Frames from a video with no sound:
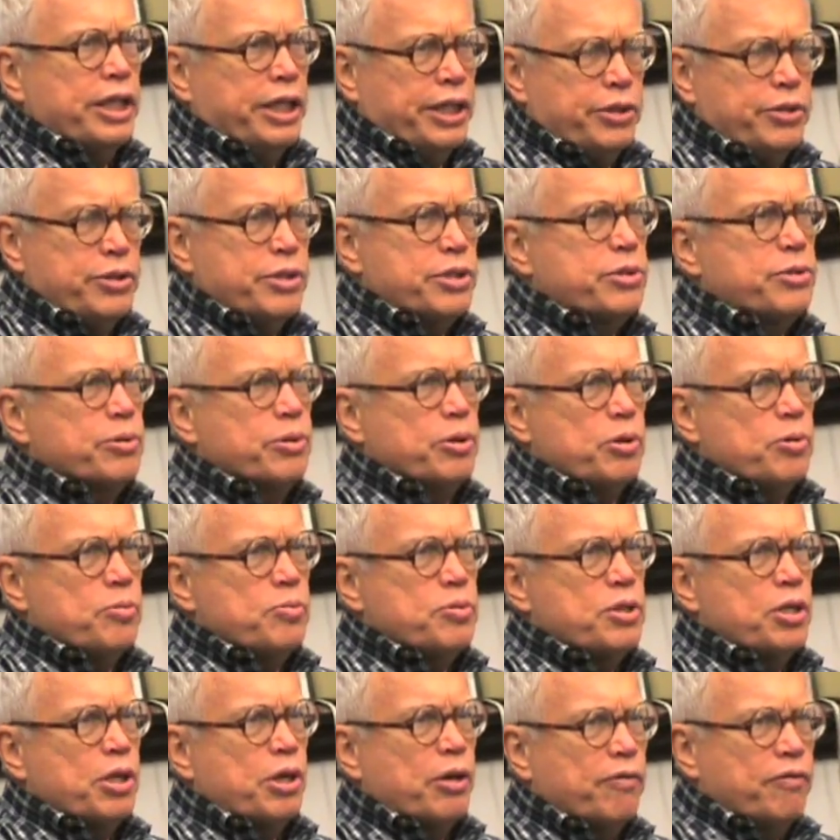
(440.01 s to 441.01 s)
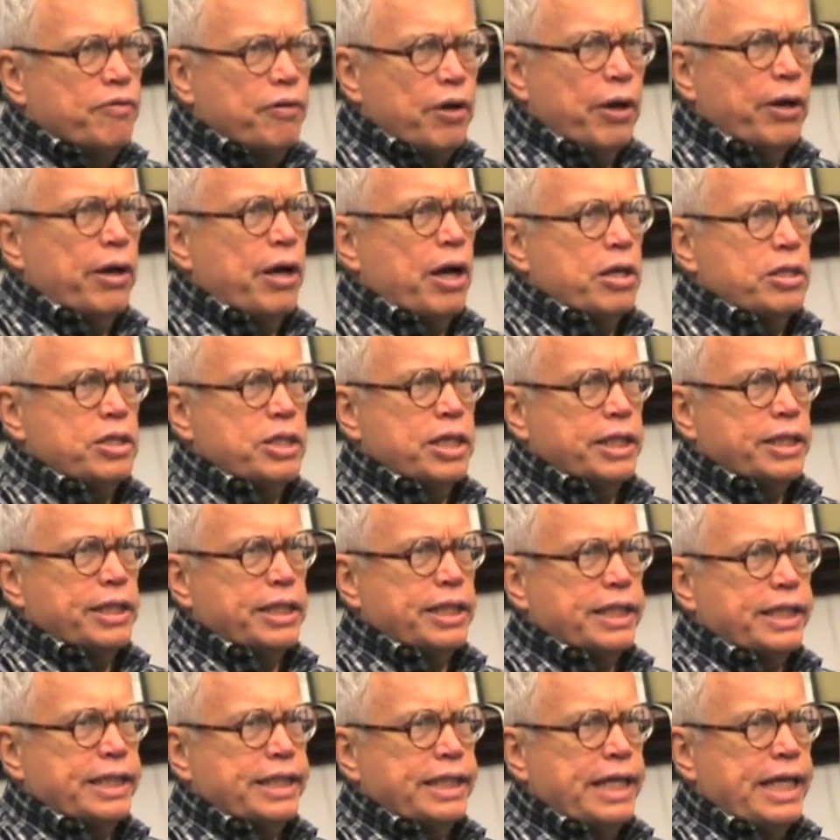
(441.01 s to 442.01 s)
interest groups that are very
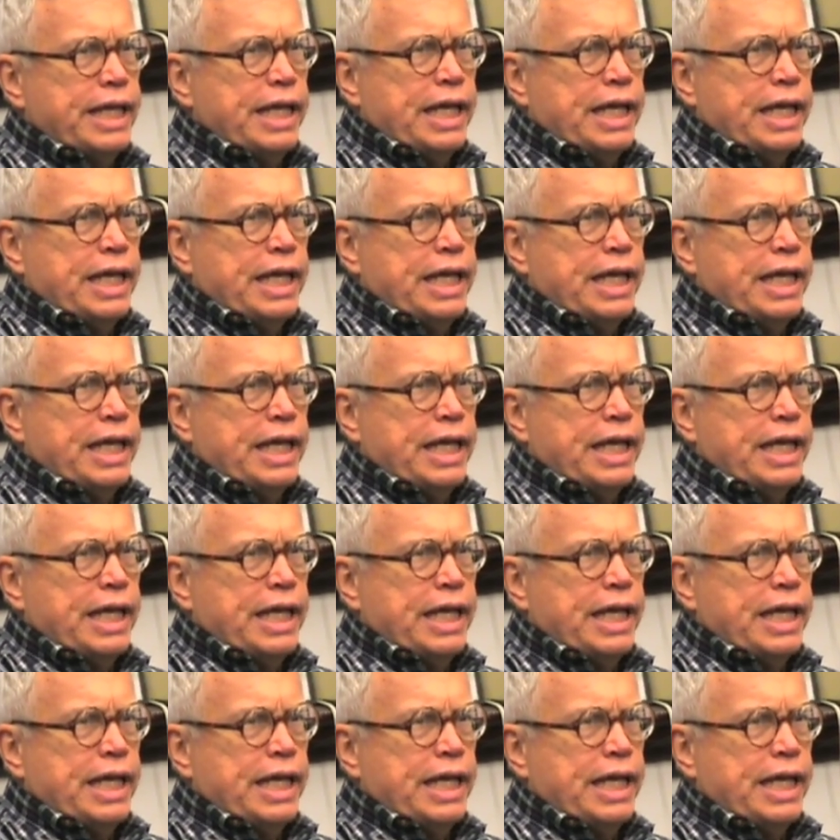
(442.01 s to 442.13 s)
articulate,